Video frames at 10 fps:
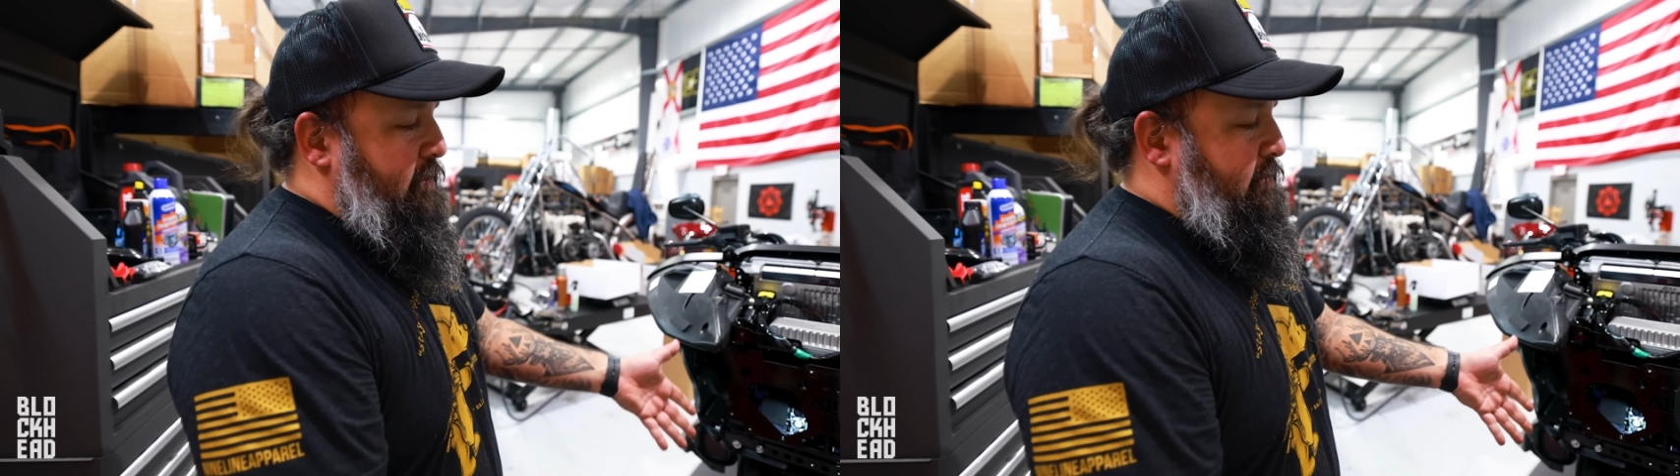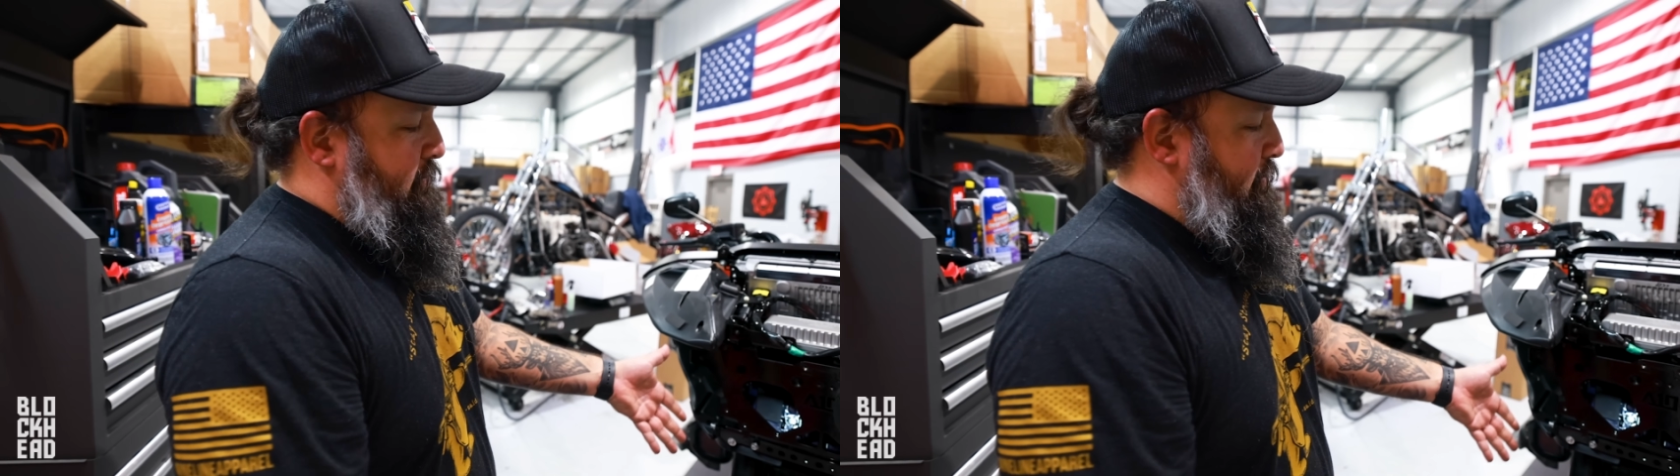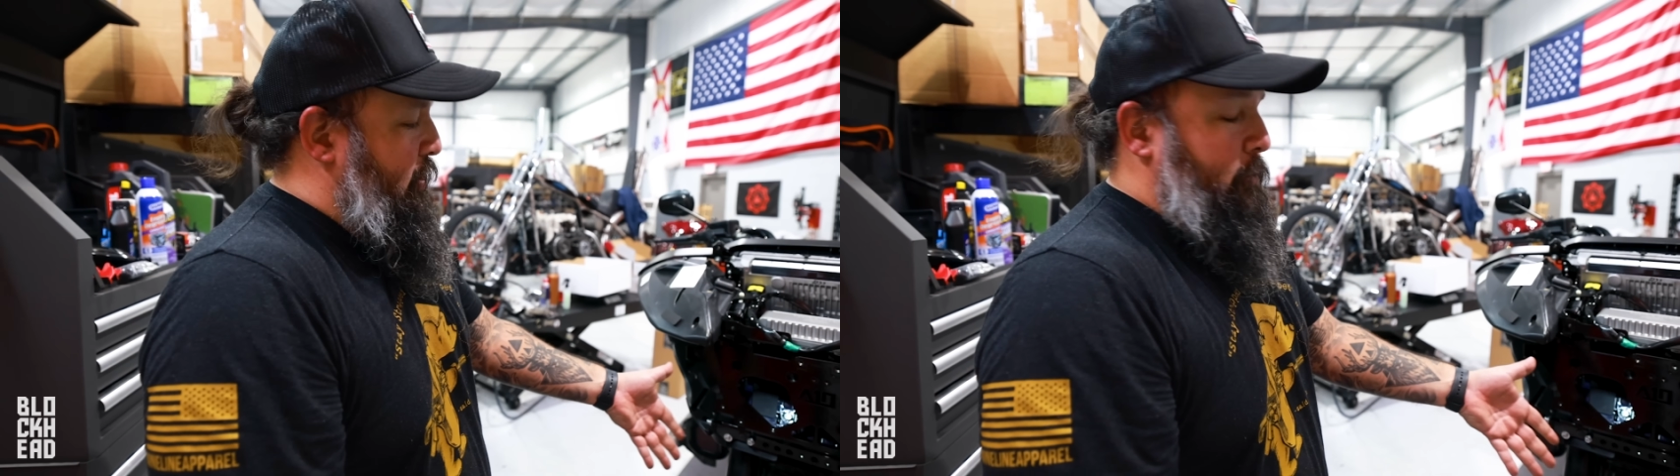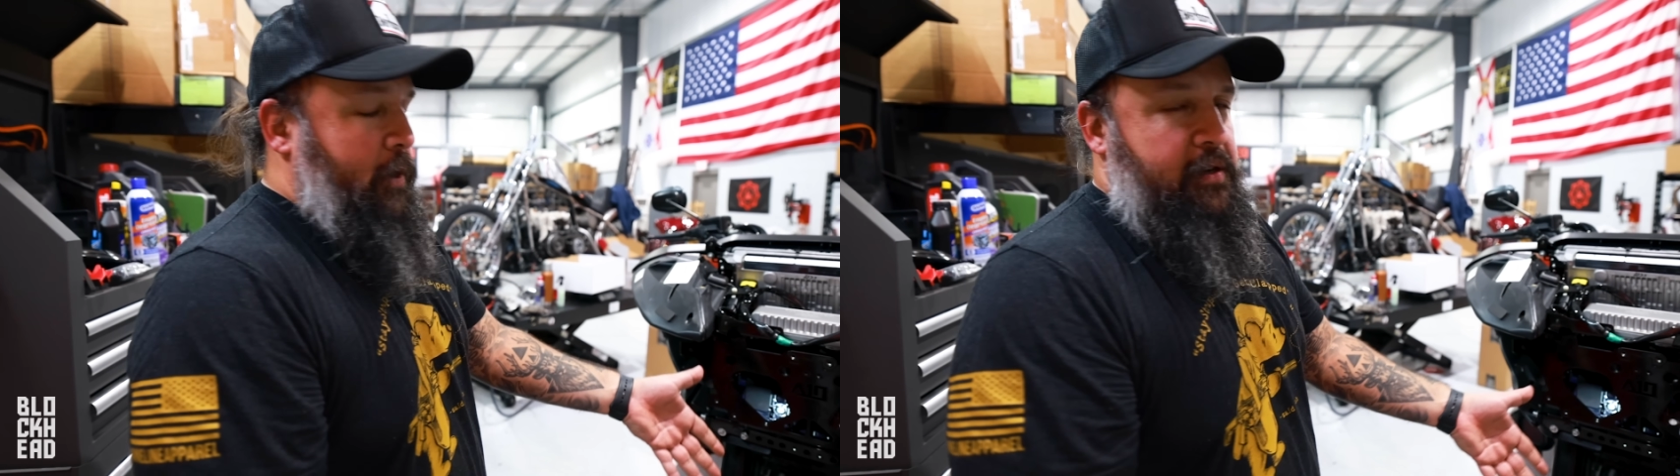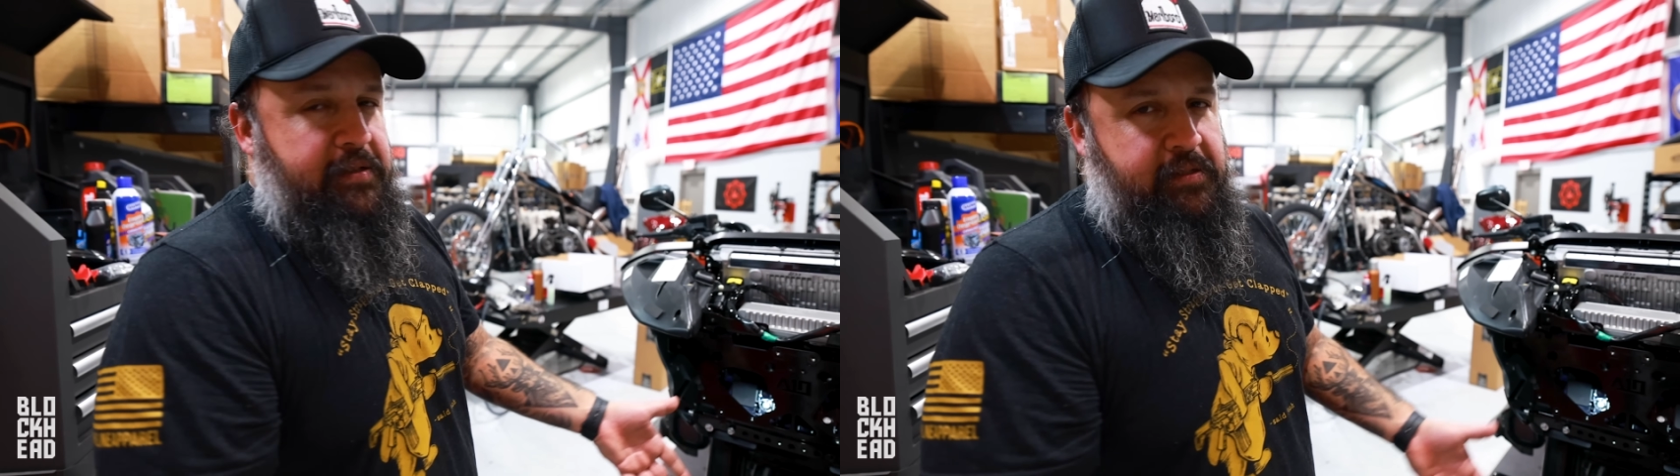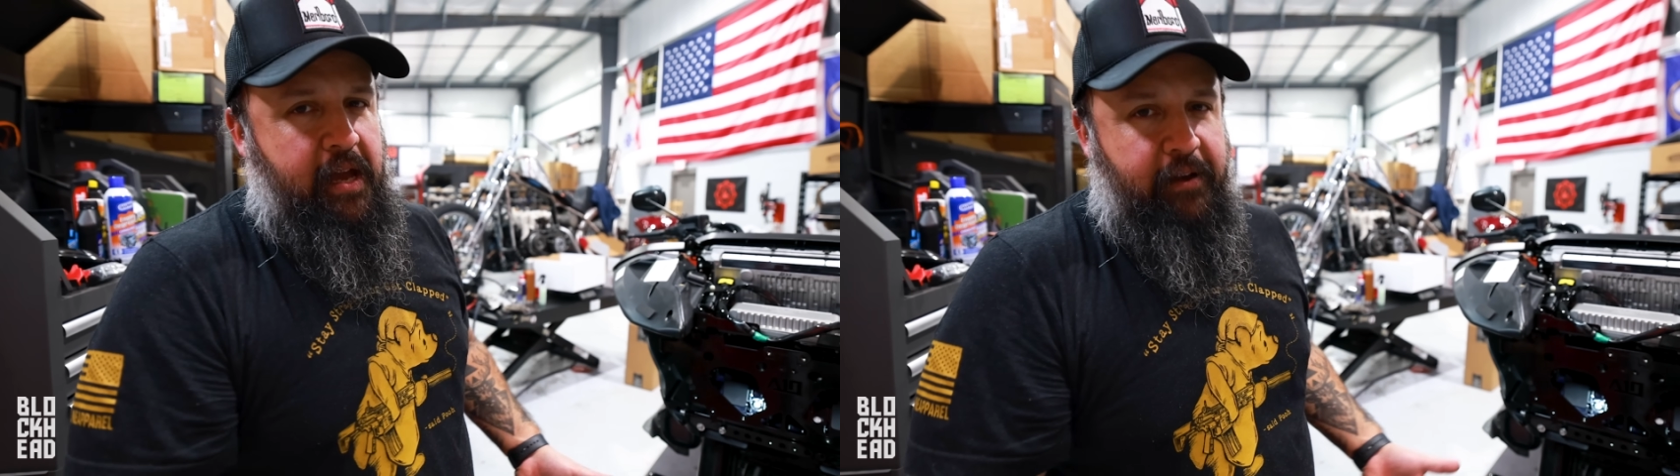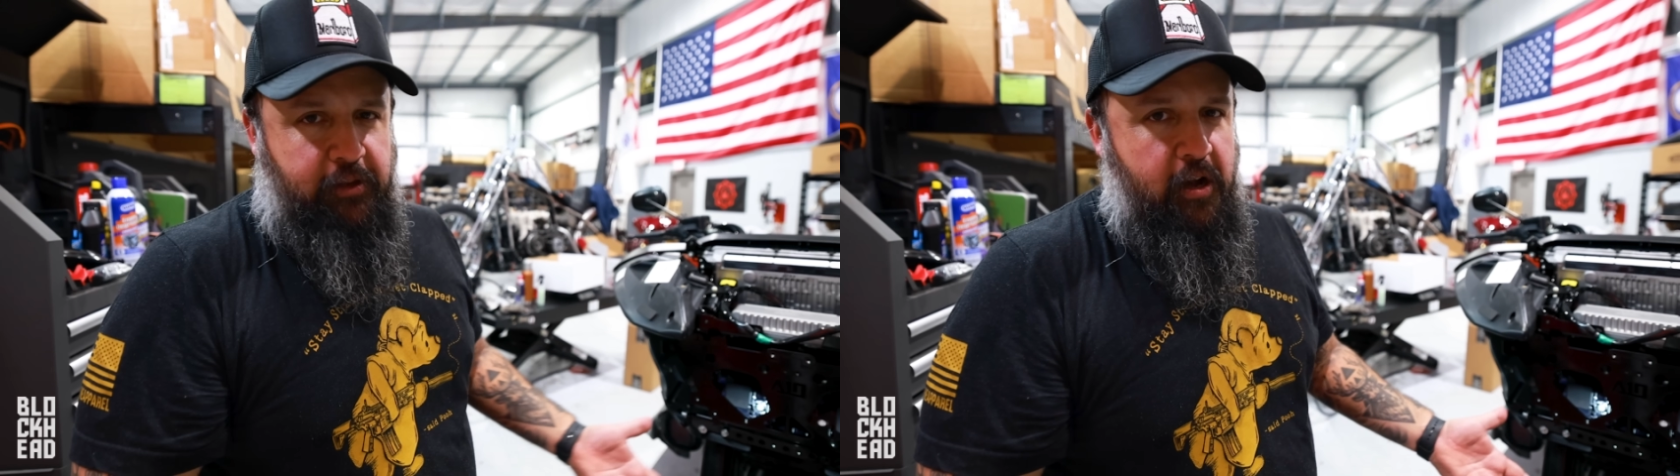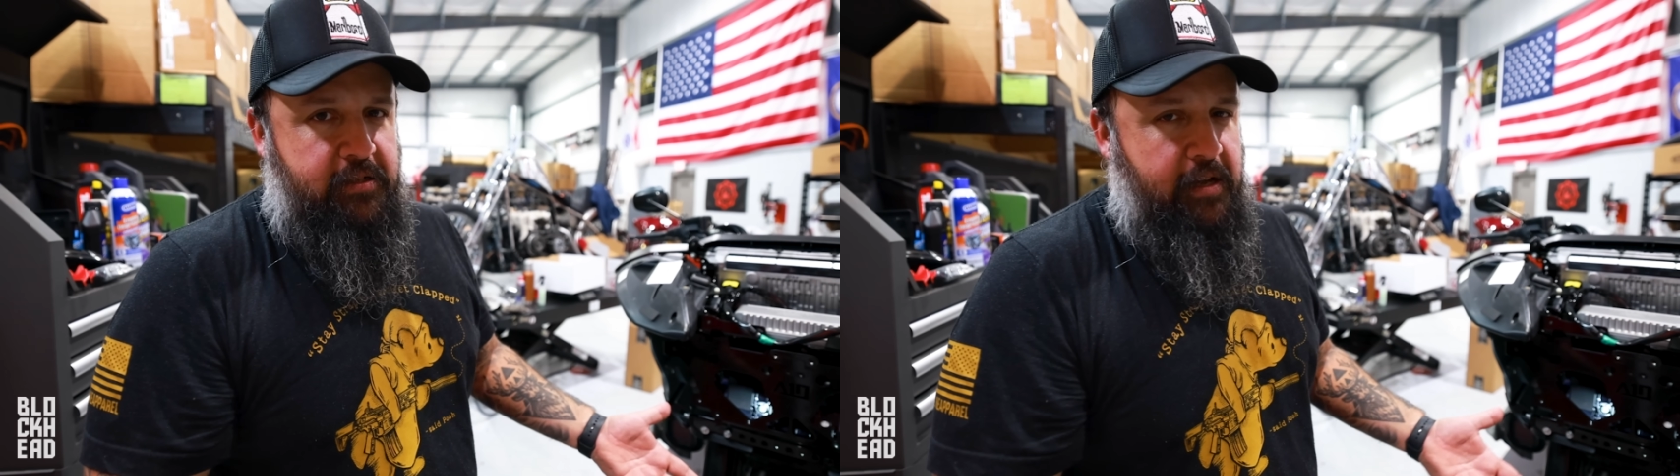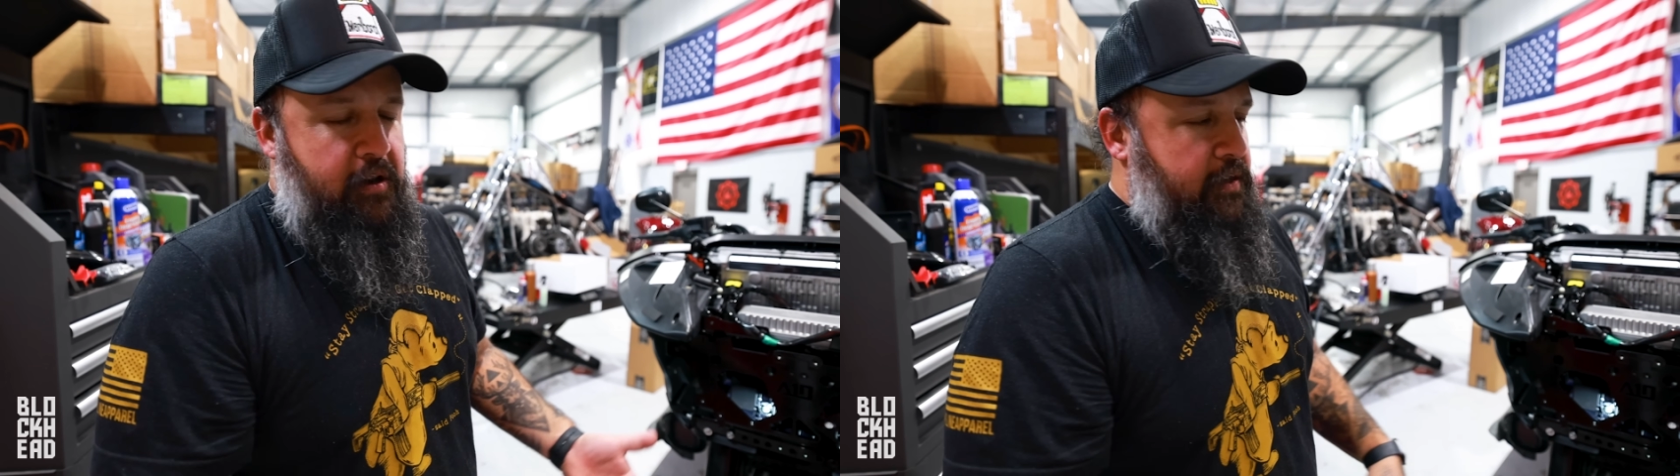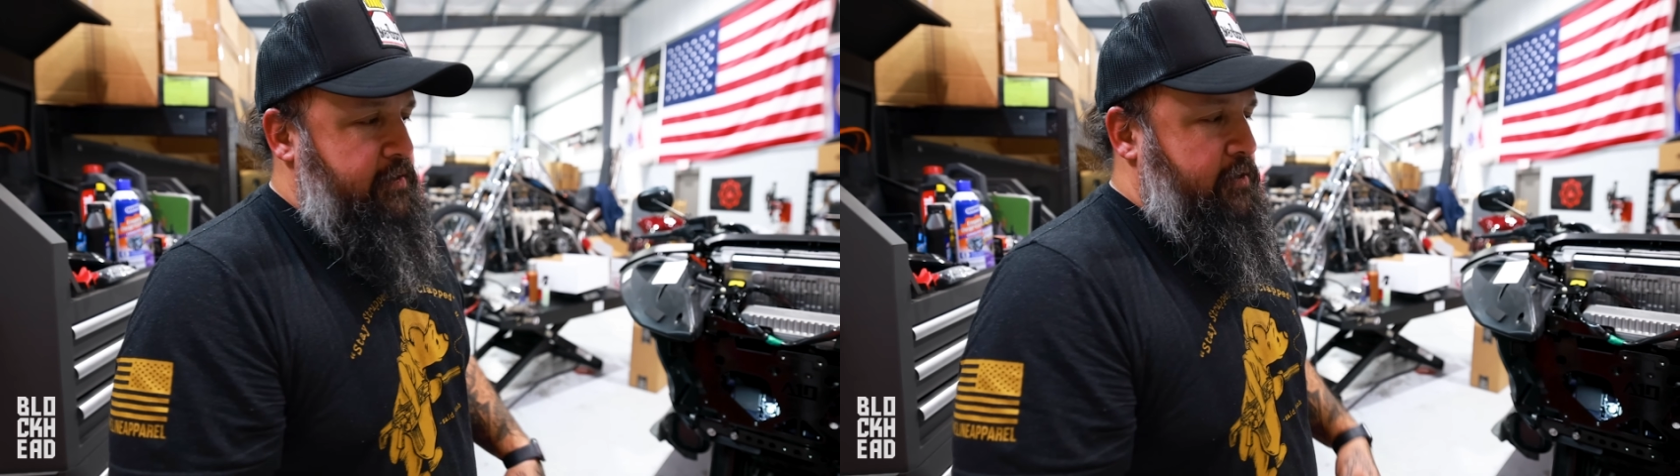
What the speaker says: this hardware doesn't have Loctite on it,